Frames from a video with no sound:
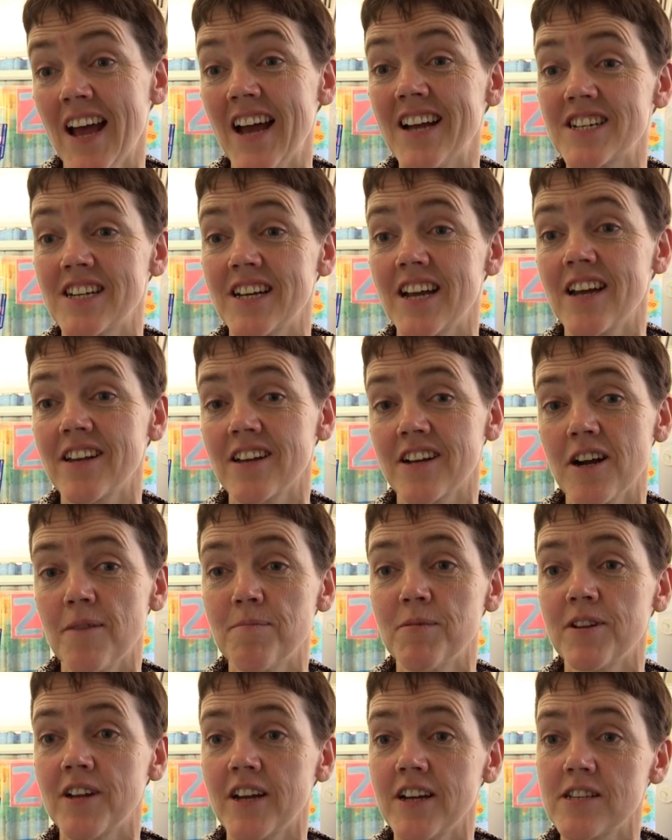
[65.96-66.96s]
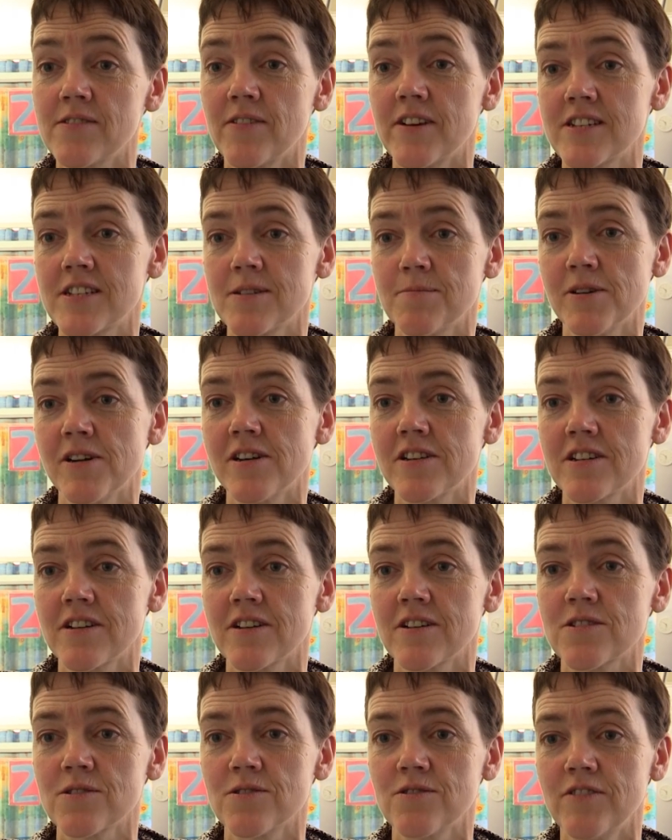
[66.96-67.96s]
actually had a couple of days of
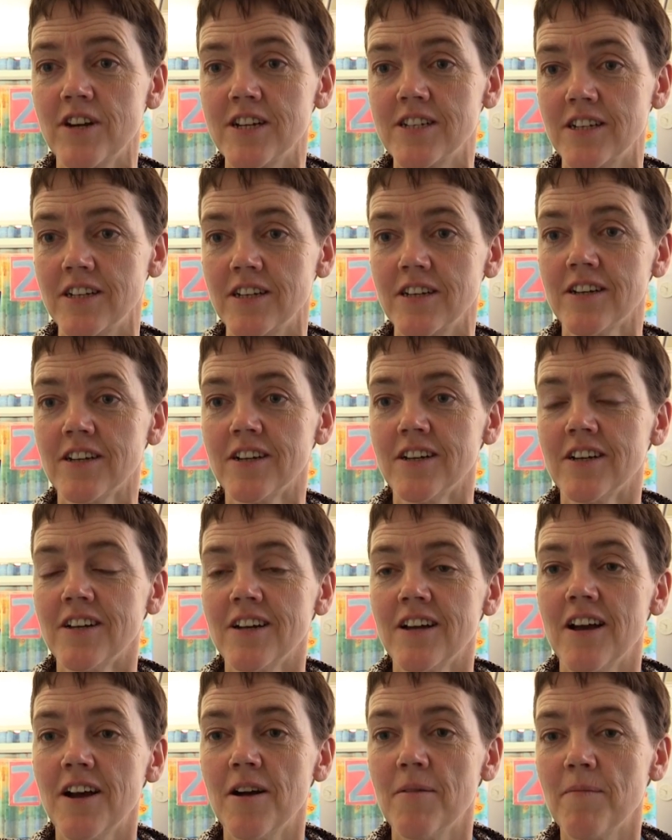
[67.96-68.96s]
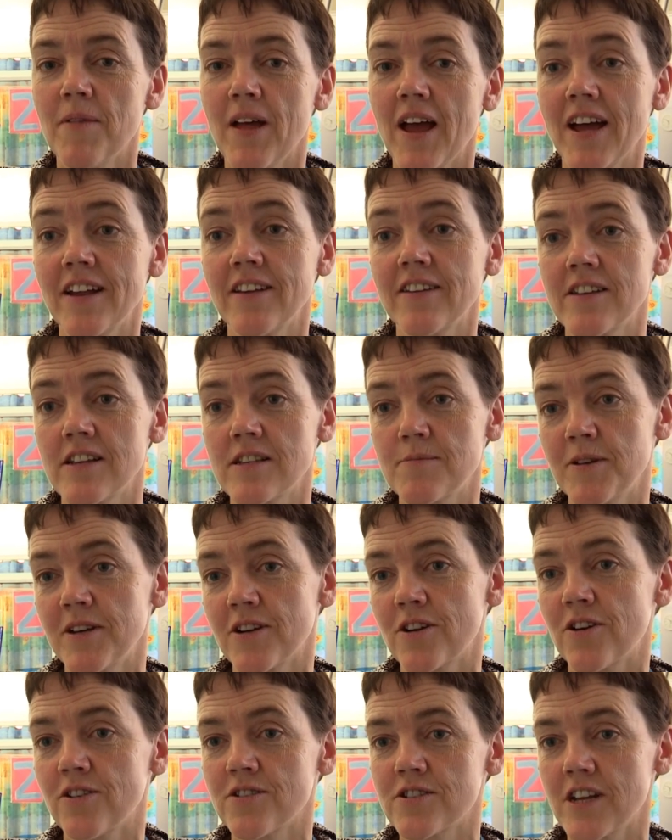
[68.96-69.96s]
antibiotics already, um, and there's been a
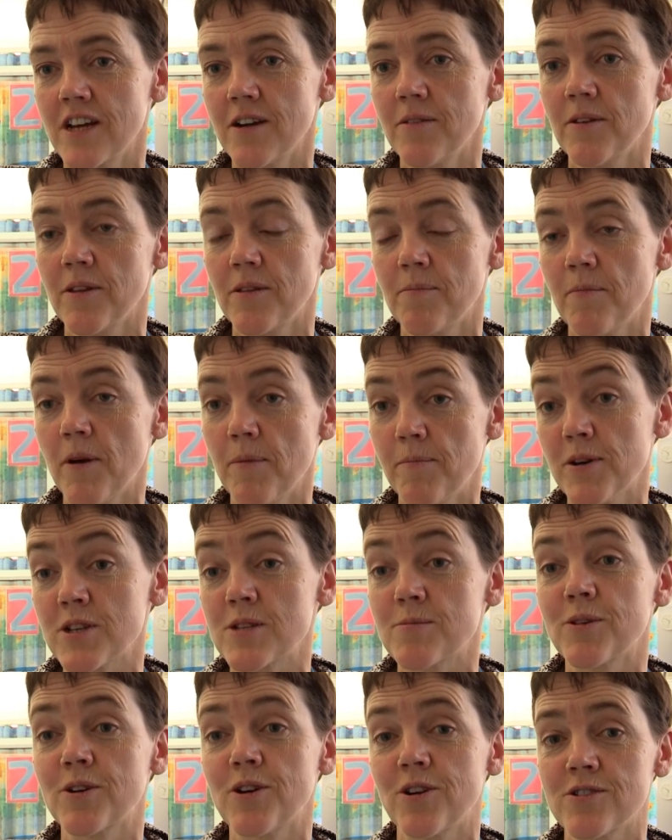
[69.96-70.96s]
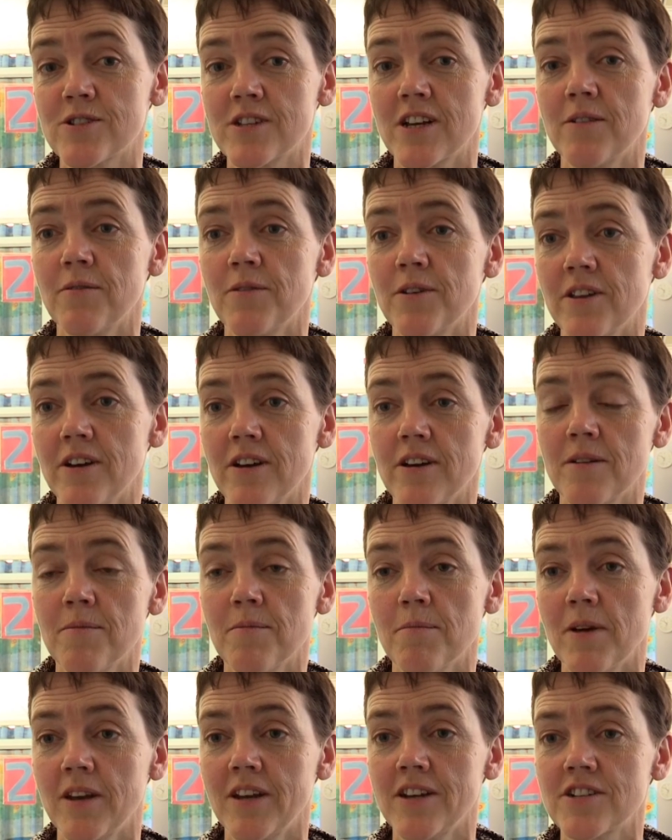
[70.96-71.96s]
contact with a possible contact with a
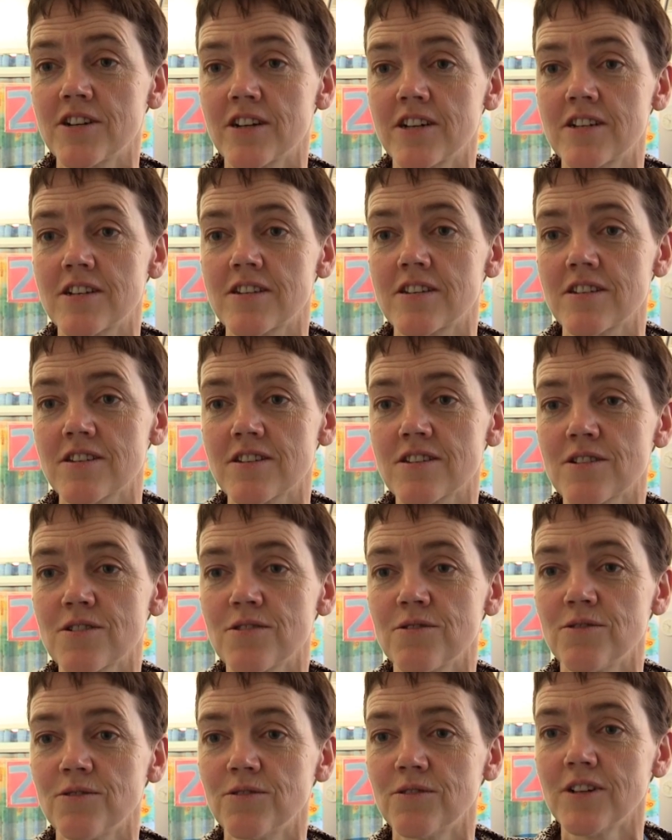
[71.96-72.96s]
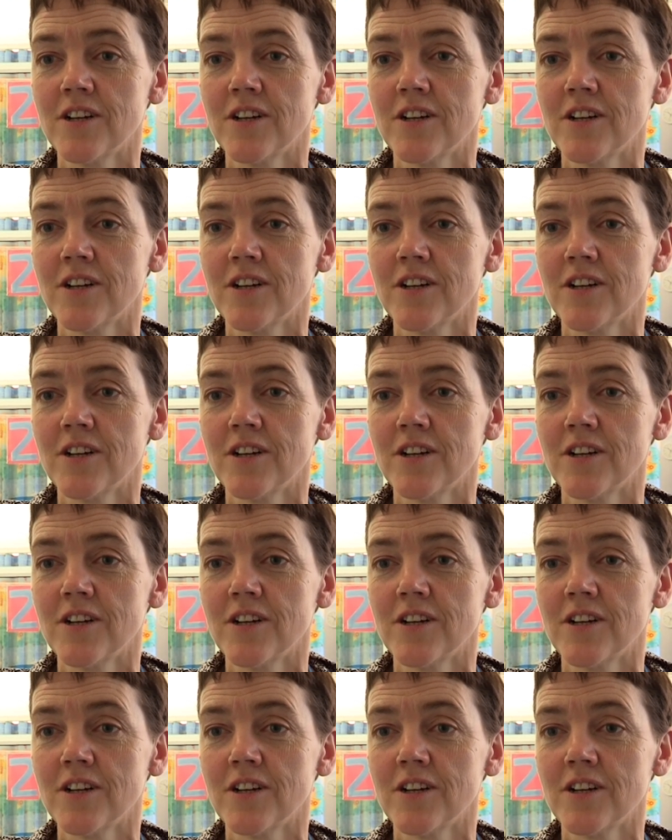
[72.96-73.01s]
meningitis at school.